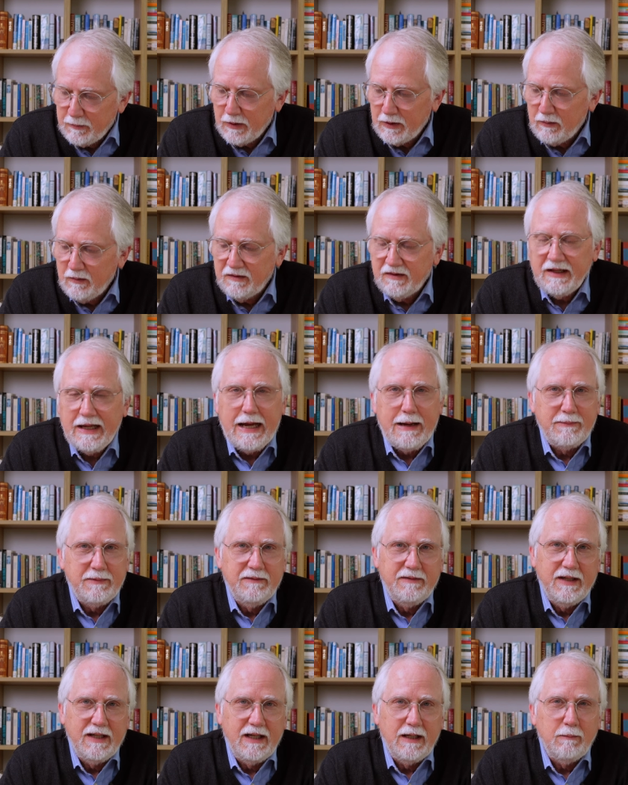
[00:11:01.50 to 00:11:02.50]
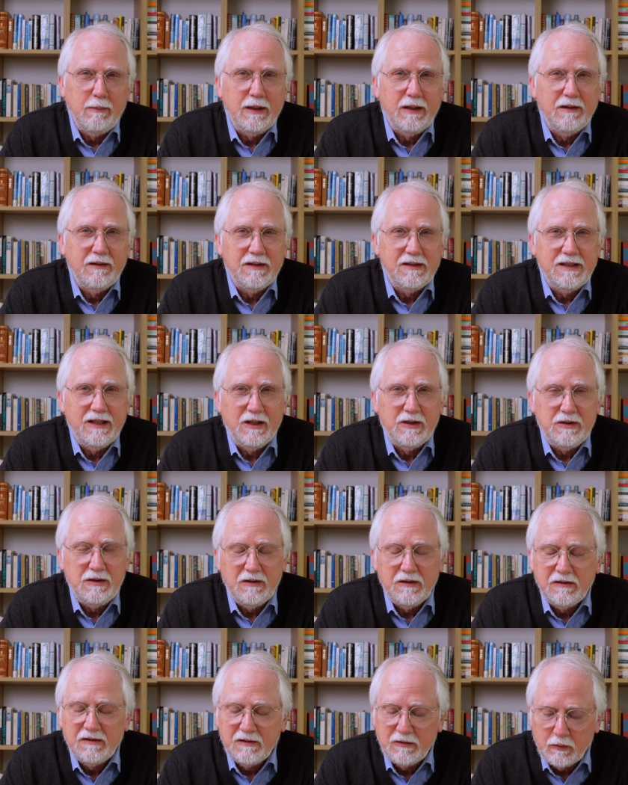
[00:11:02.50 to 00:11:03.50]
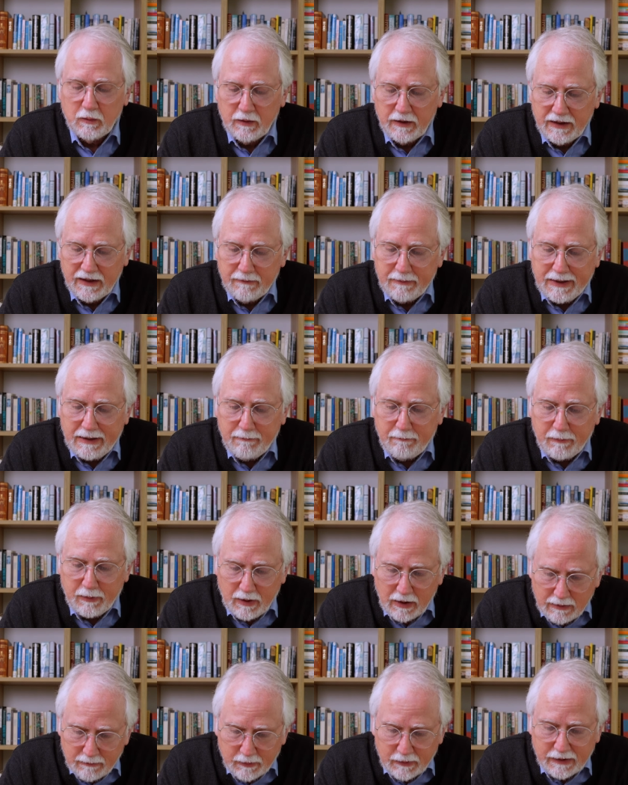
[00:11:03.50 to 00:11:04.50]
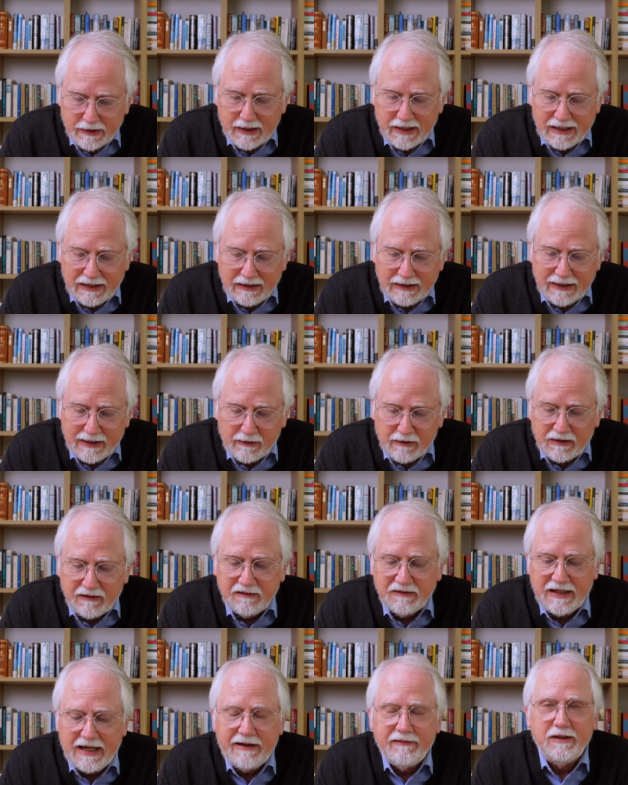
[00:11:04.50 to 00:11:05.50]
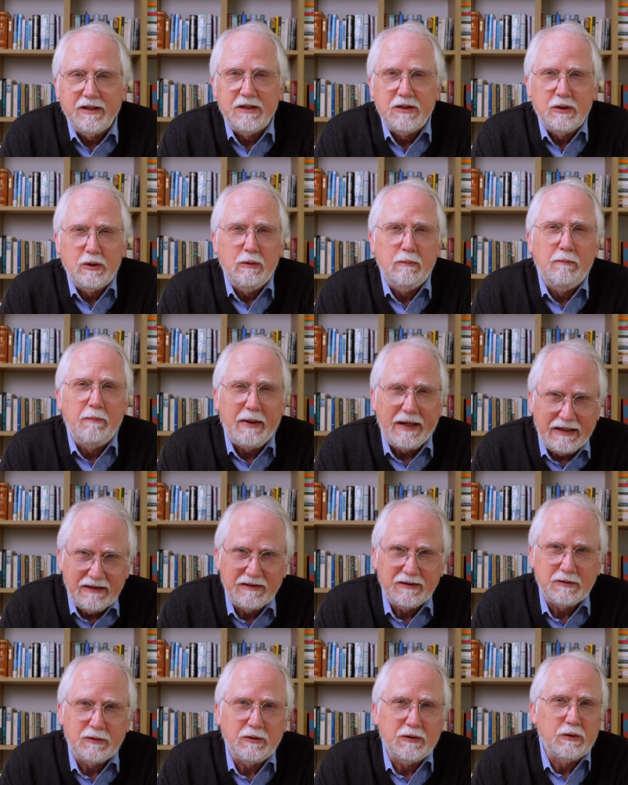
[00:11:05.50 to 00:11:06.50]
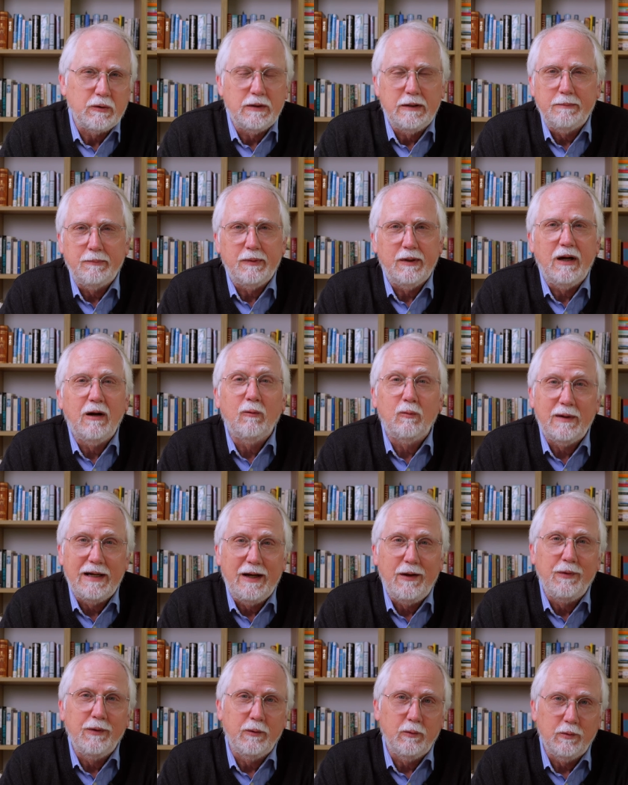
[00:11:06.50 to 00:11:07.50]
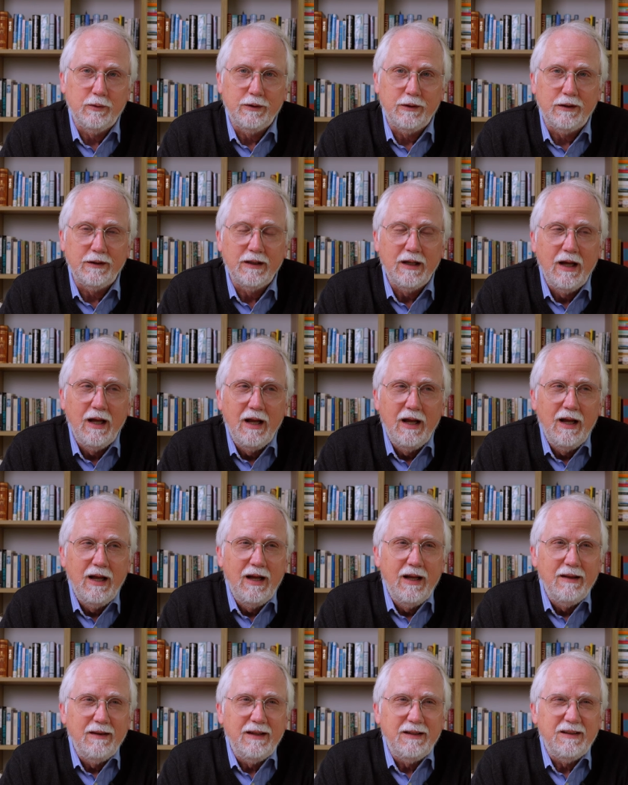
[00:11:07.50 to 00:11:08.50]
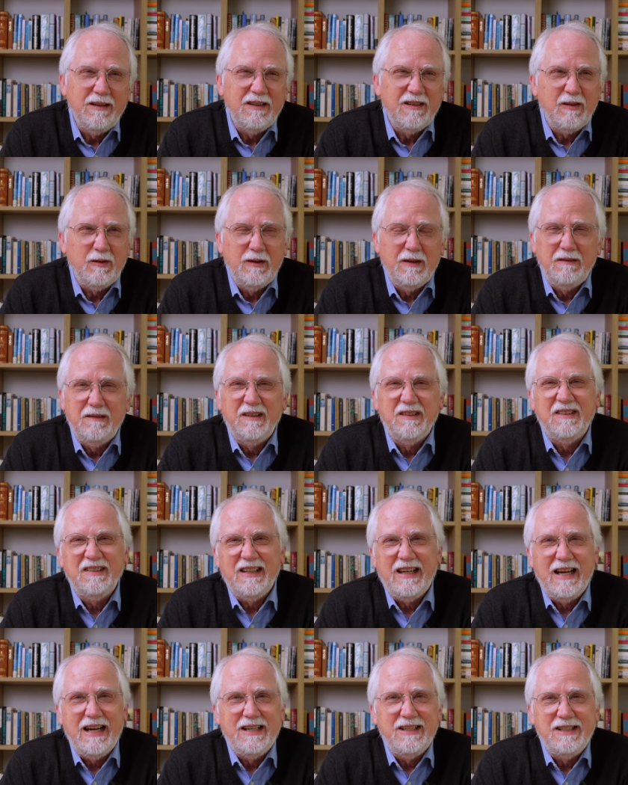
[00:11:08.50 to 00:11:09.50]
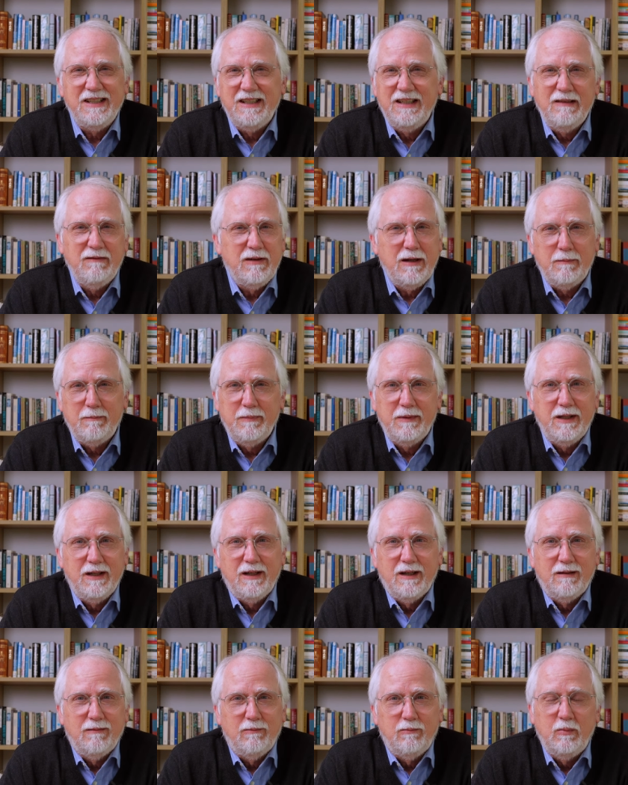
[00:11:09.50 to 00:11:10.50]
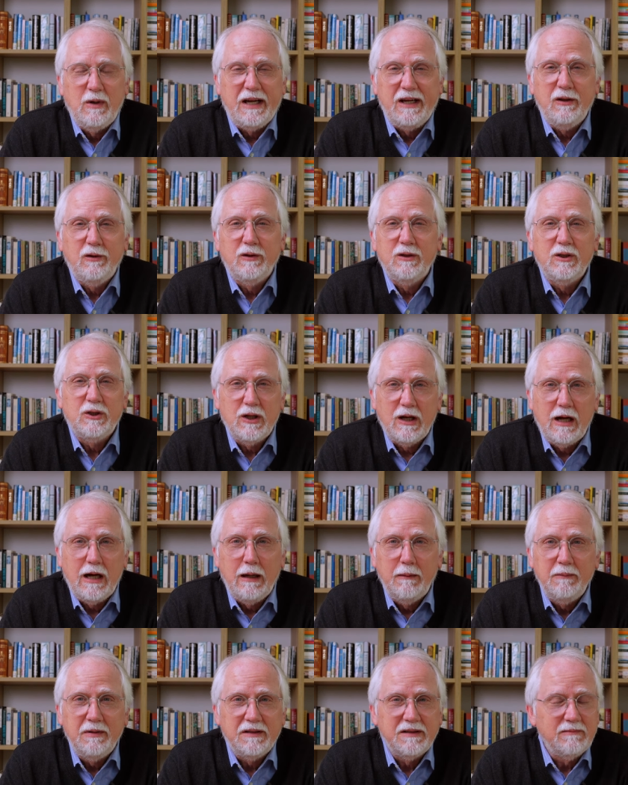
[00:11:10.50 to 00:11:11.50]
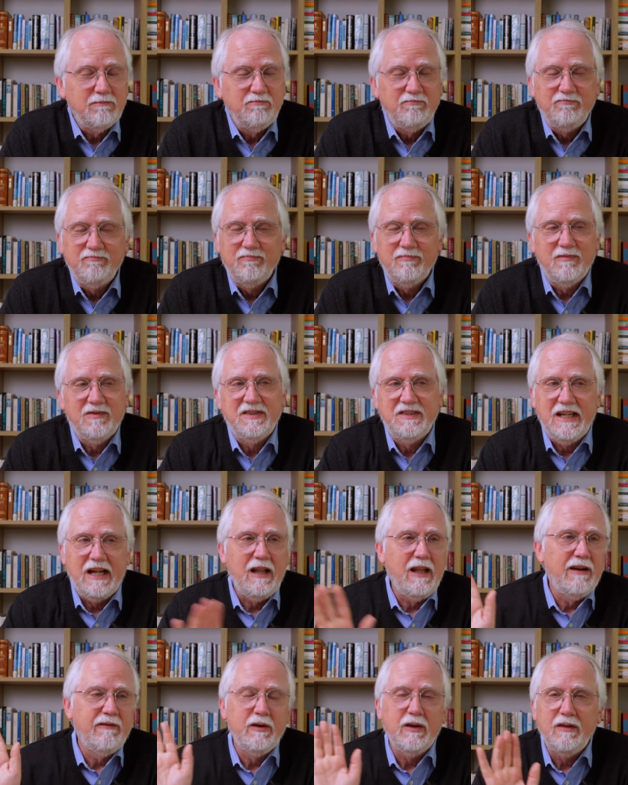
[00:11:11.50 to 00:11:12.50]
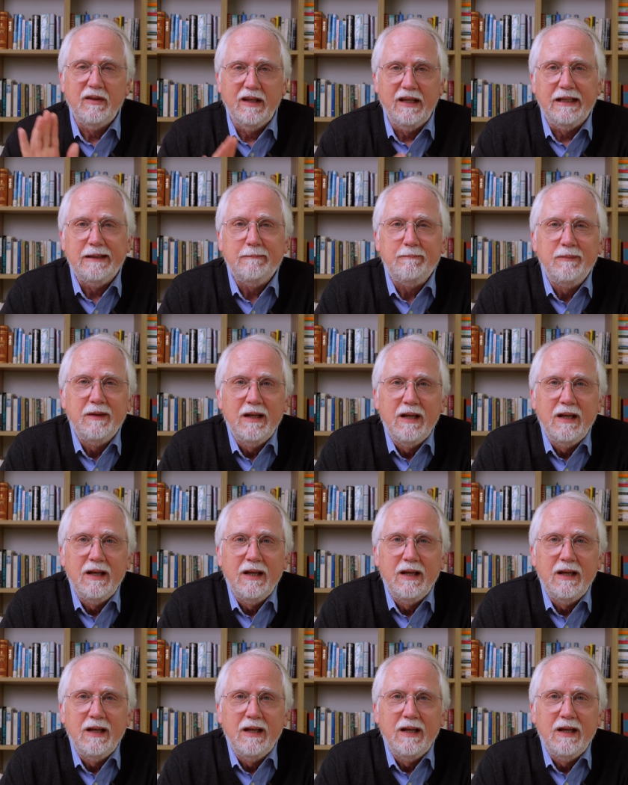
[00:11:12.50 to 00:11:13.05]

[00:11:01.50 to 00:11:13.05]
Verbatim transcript: book was captivating because it tells you the story about Barbara and Larry Savage who bicycle trip around the world. They just sort of decide to give up their regular jobs, sell everything,